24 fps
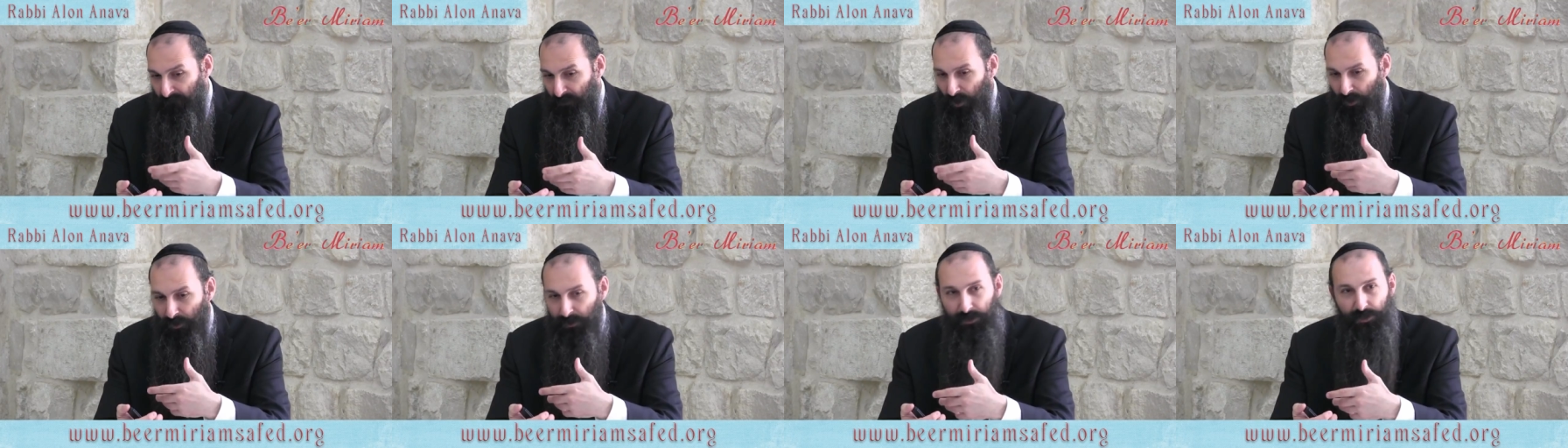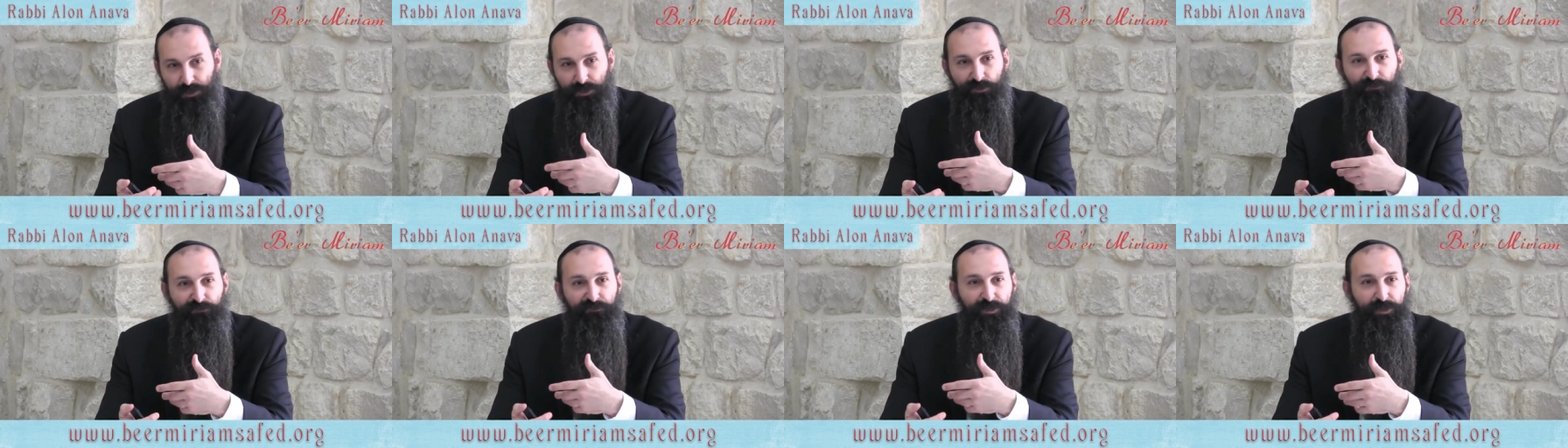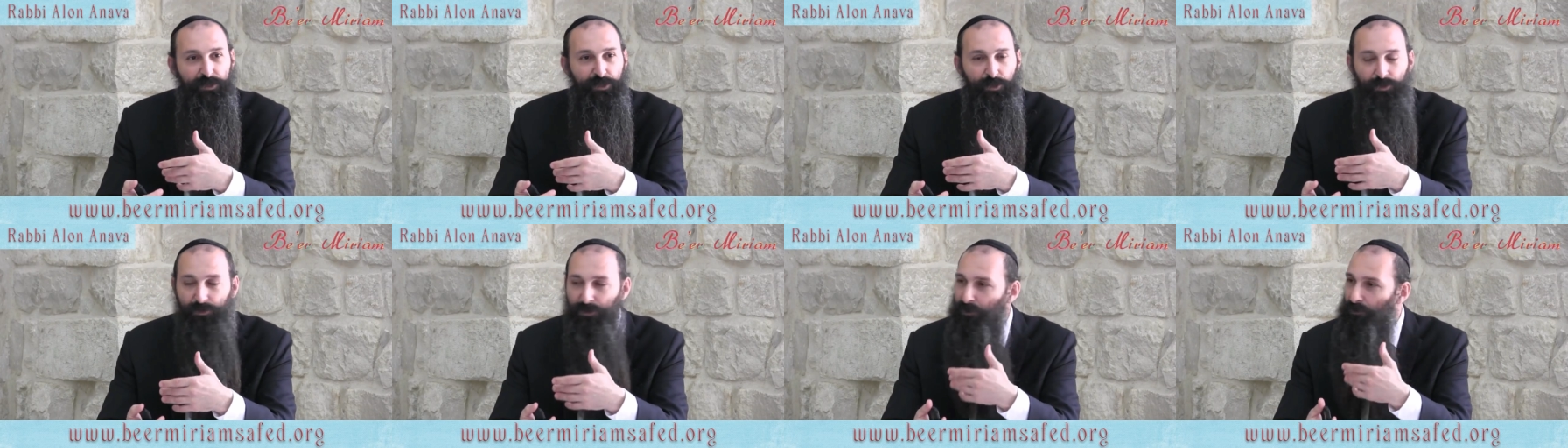all sorts of
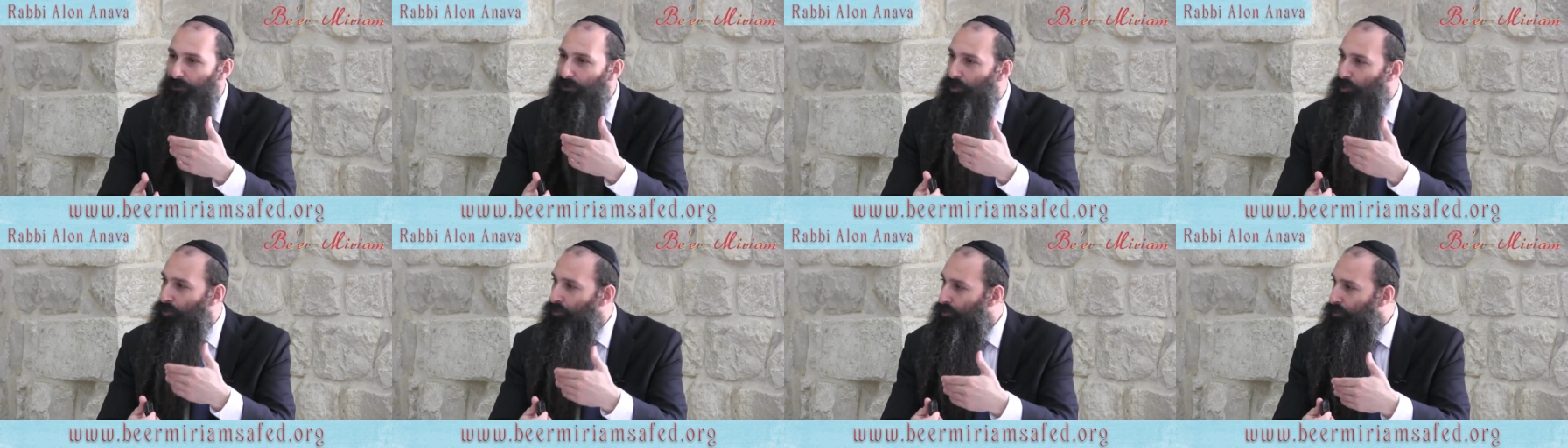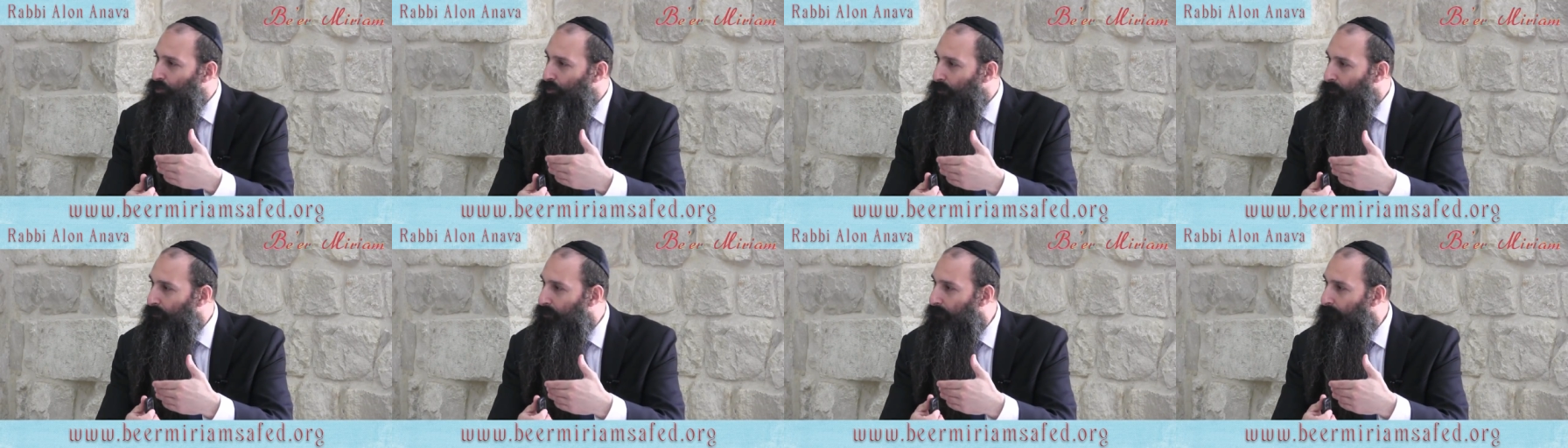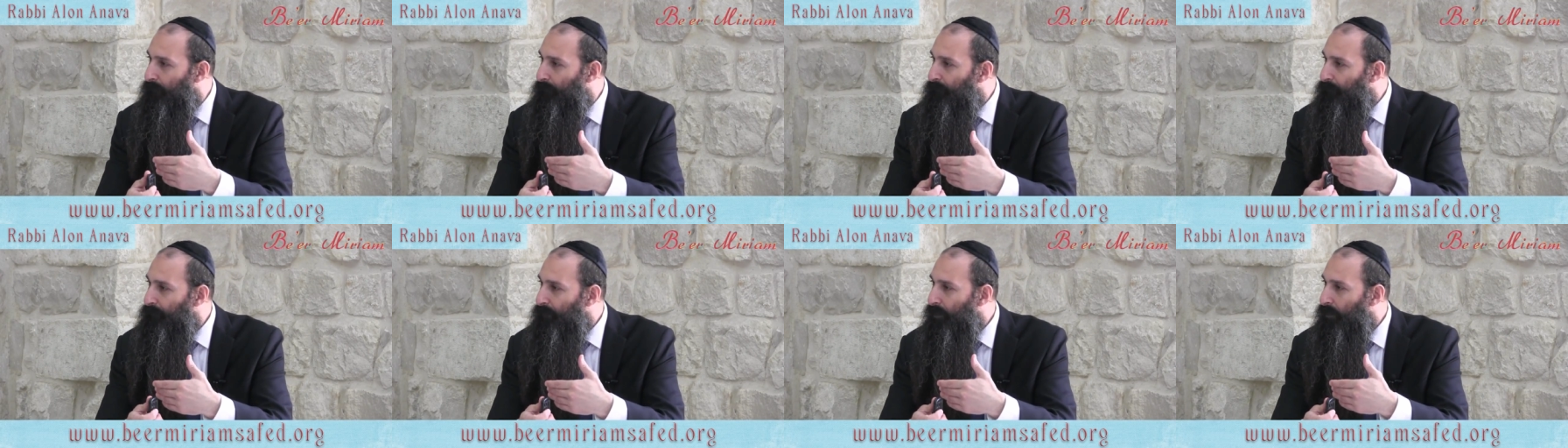videos on YouTube.
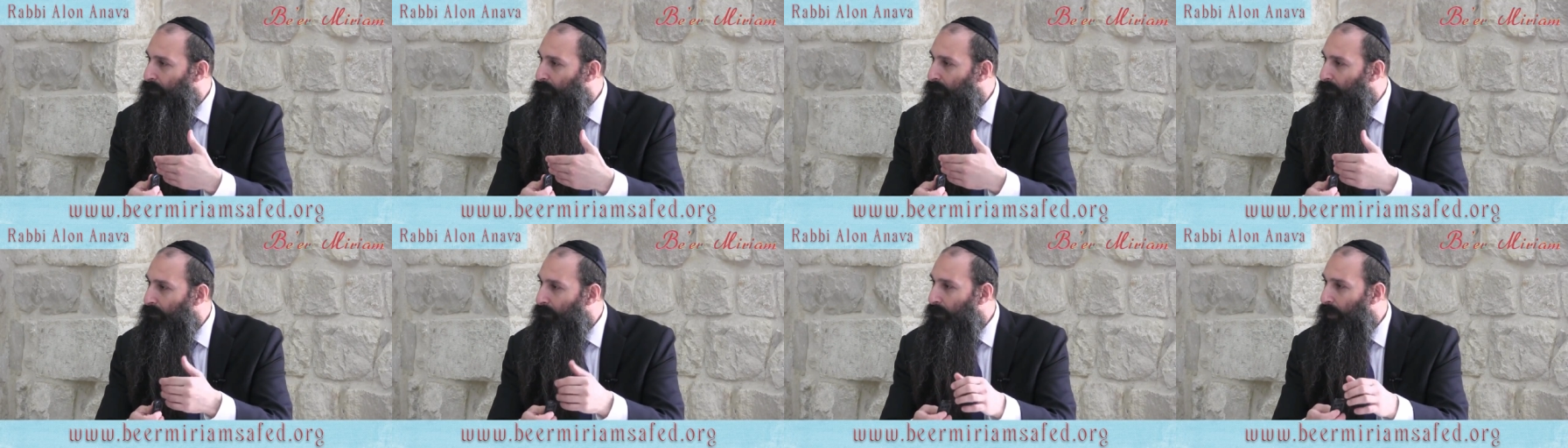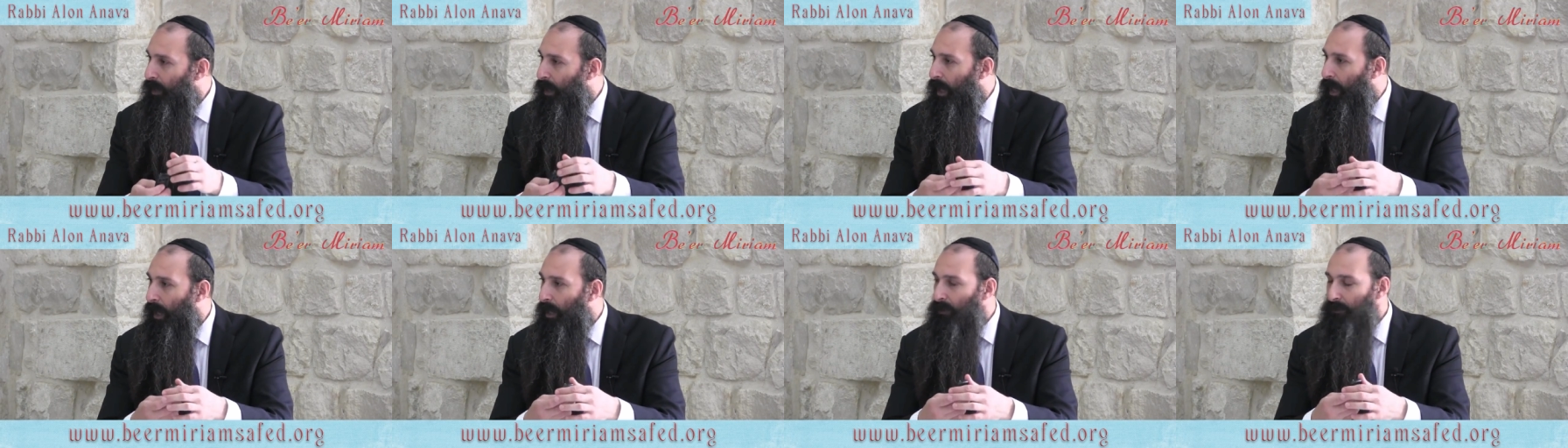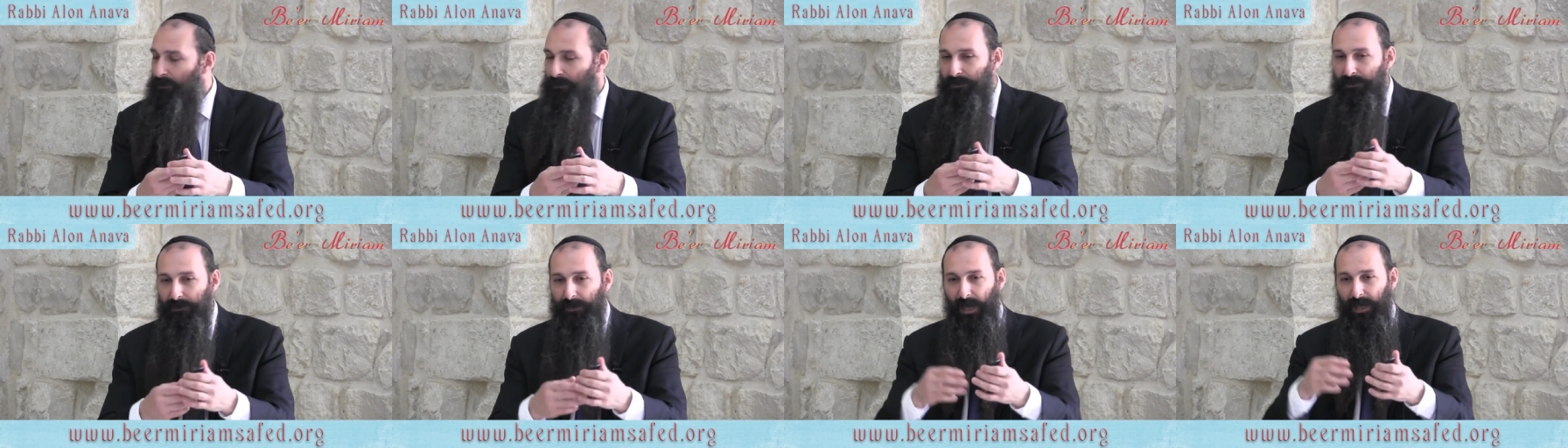
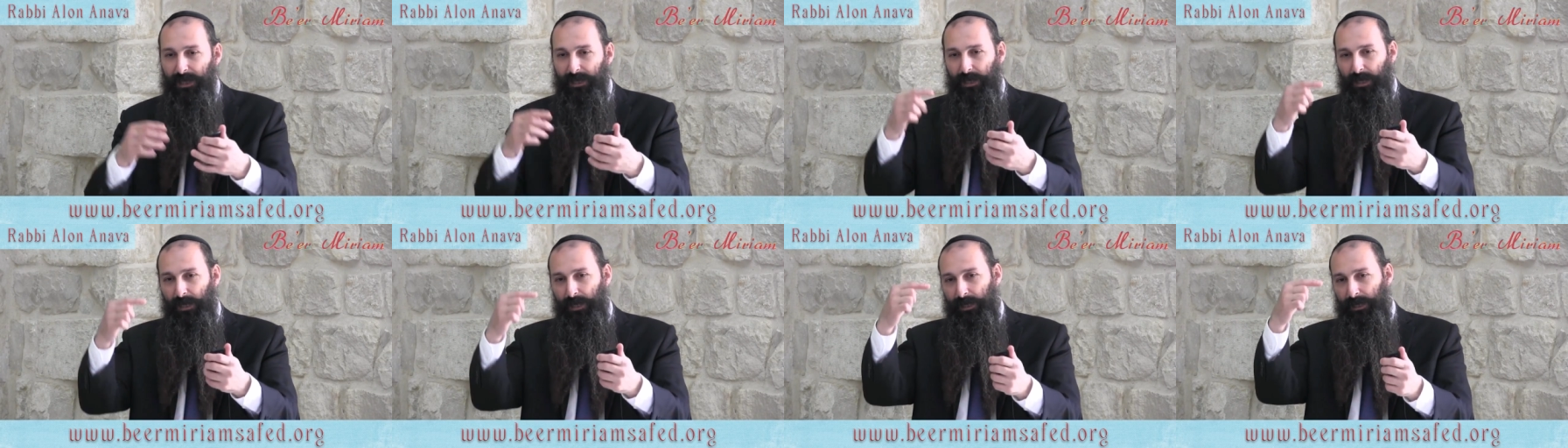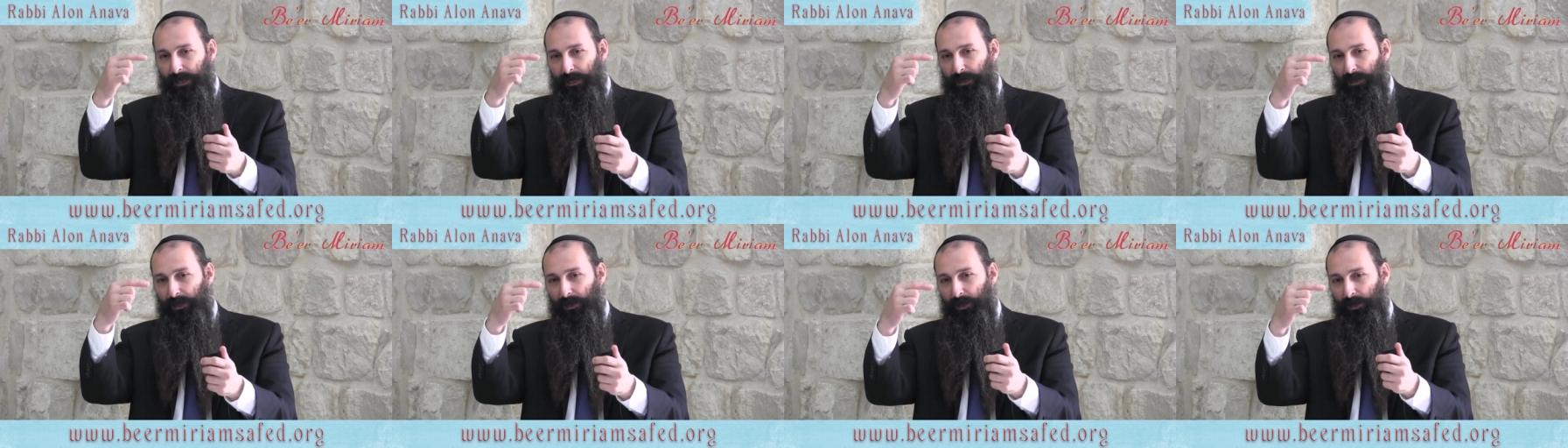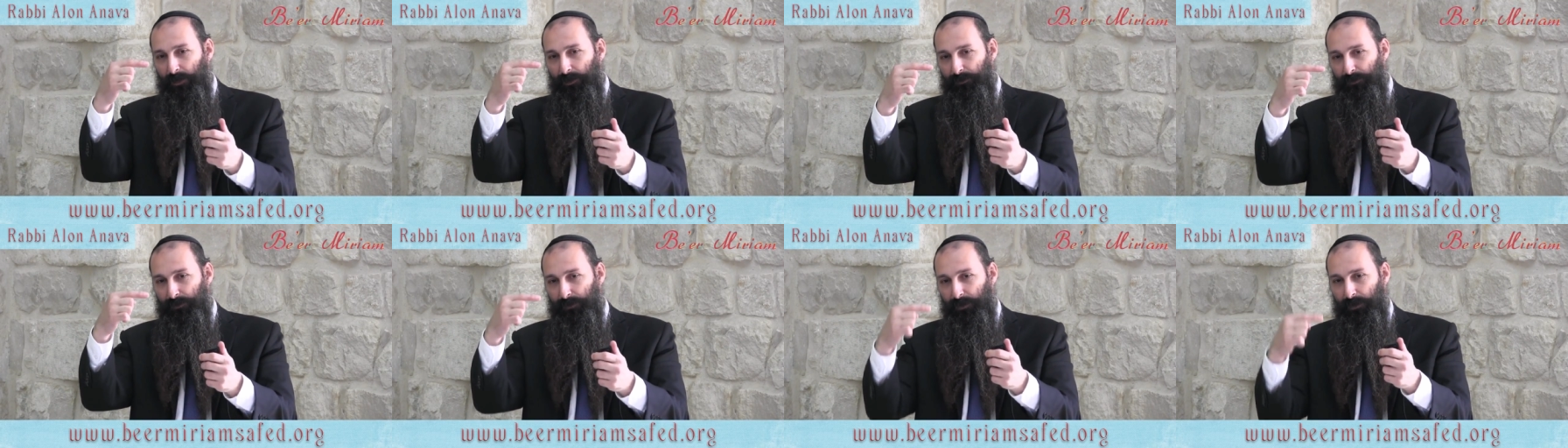And suddenly,
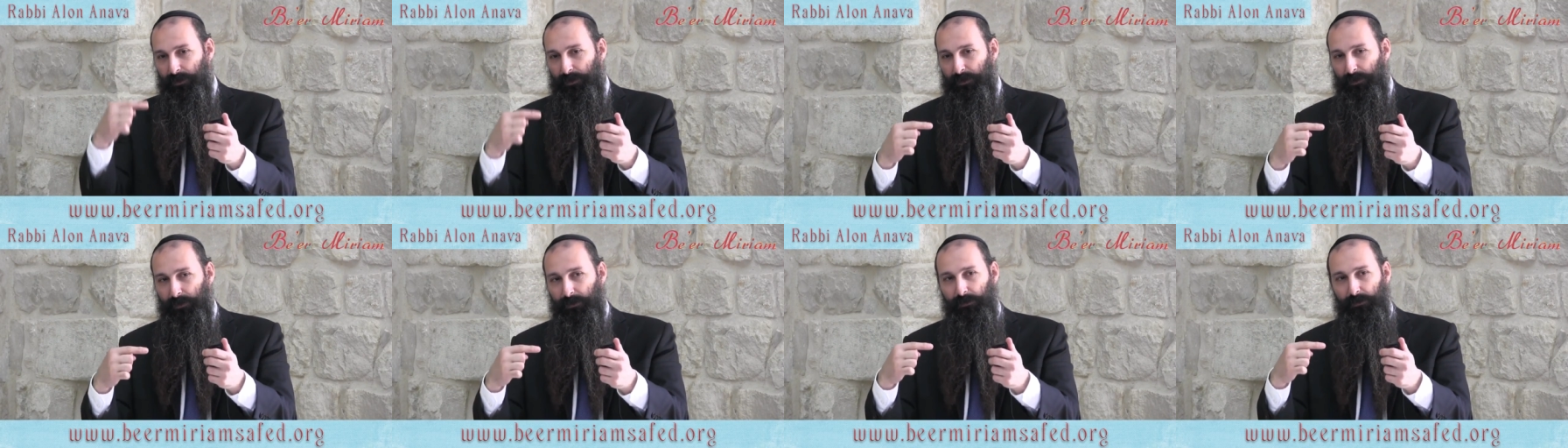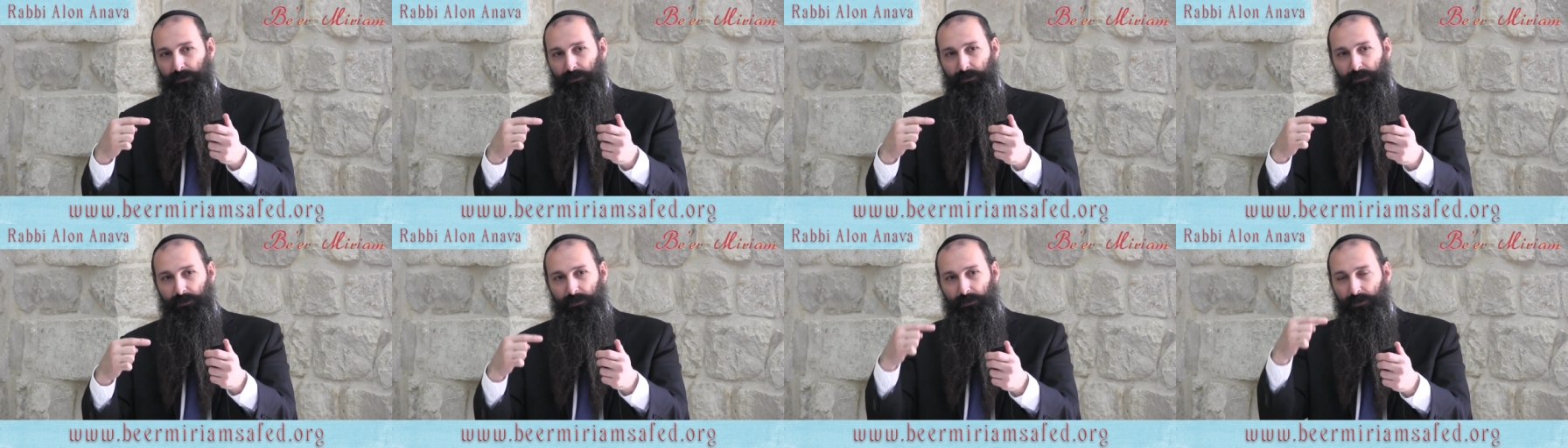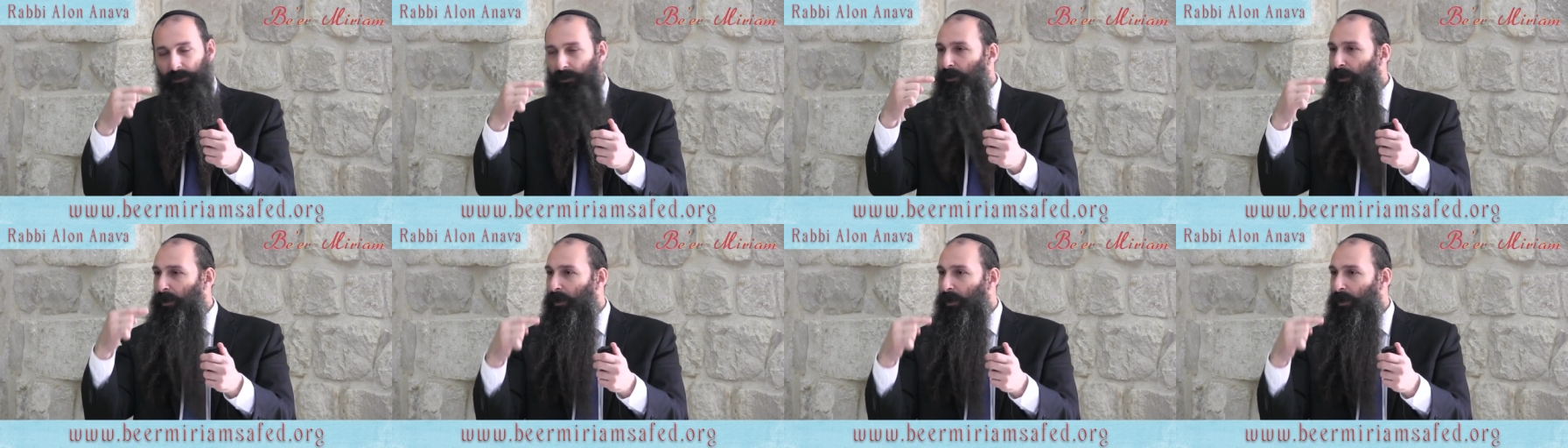on the,